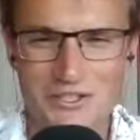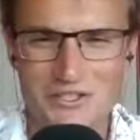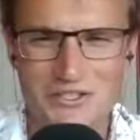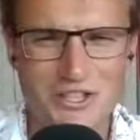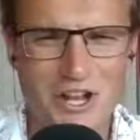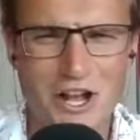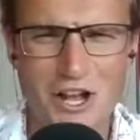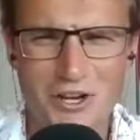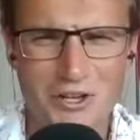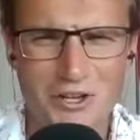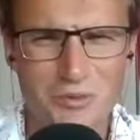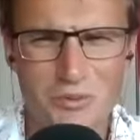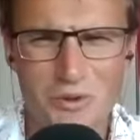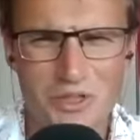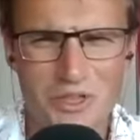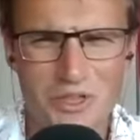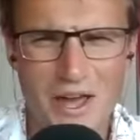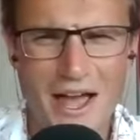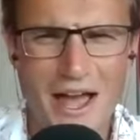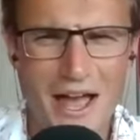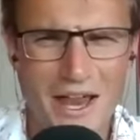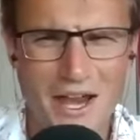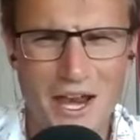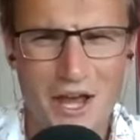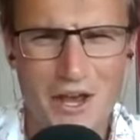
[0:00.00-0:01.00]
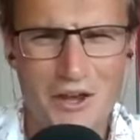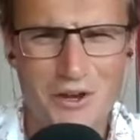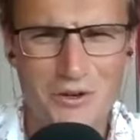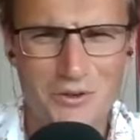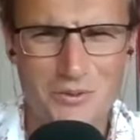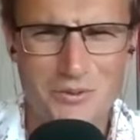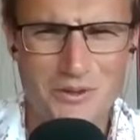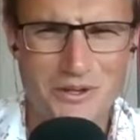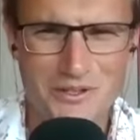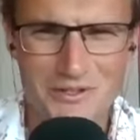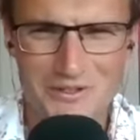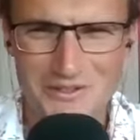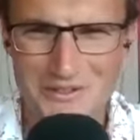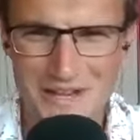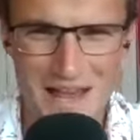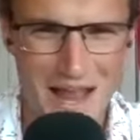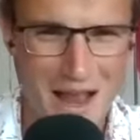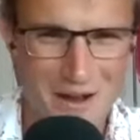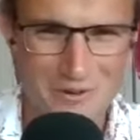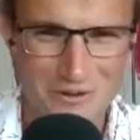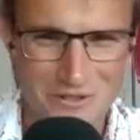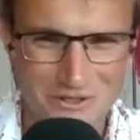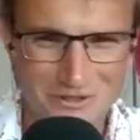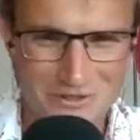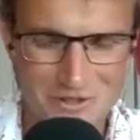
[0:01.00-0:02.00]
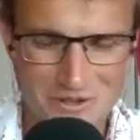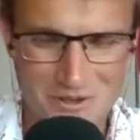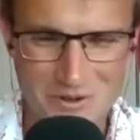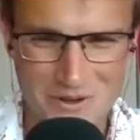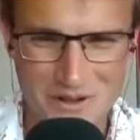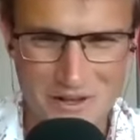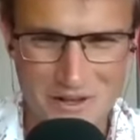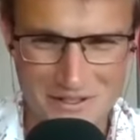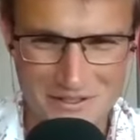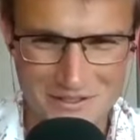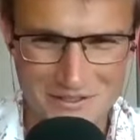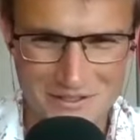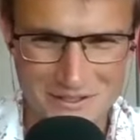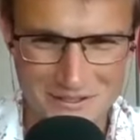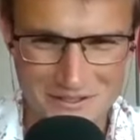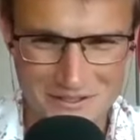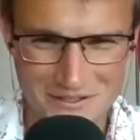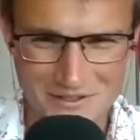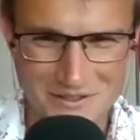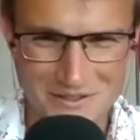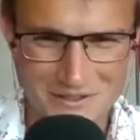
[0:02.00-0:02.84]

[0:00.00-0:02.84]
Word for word: starting the number, with the hello and how are you well, doing? Well, just...